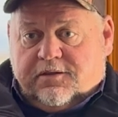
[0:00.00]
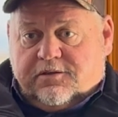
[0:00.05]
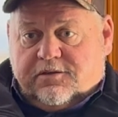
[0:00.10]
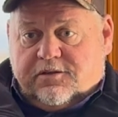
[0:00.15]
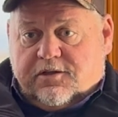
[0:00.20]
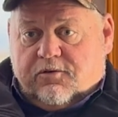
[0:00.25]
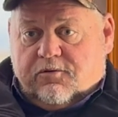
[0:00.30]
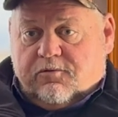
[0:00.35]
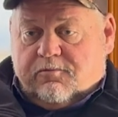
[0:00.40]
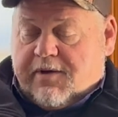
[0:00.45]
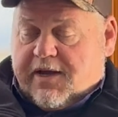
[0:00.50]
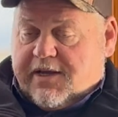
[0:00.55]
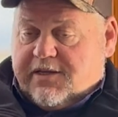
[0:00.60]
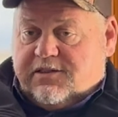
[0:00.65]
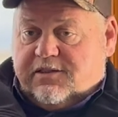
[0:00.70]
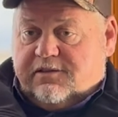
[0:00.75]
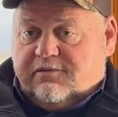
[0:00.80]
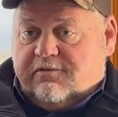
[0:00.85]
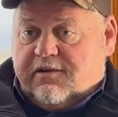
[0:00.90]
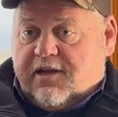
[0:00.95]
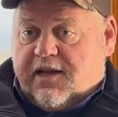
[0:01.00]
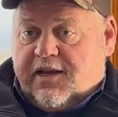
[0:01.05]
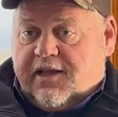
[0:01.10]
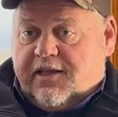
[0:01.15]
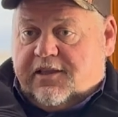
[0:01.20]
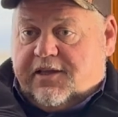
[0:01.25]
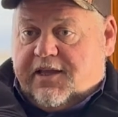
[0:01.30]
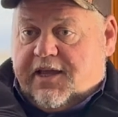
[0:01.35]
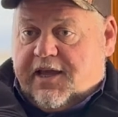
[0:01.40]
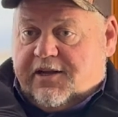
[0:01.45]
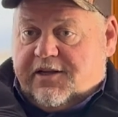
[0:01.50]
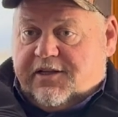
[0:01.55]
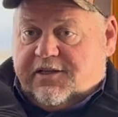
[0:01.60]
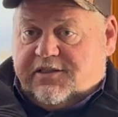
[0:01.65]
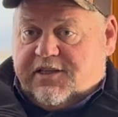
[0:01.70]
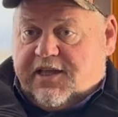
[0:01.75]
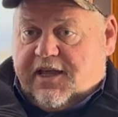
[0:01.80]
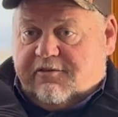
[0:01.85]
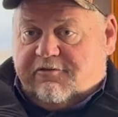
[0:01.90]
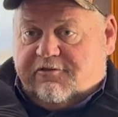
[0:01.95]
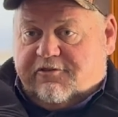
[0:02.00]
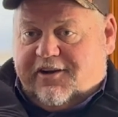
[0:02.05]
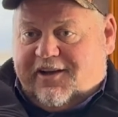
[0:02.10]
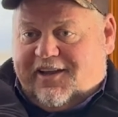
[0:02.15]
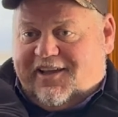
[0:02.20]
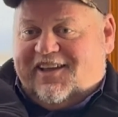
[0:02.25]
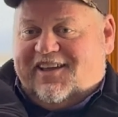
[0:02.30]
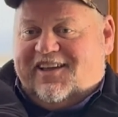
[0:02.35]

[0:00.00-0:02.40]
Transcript: So basically, right now the county is debt free.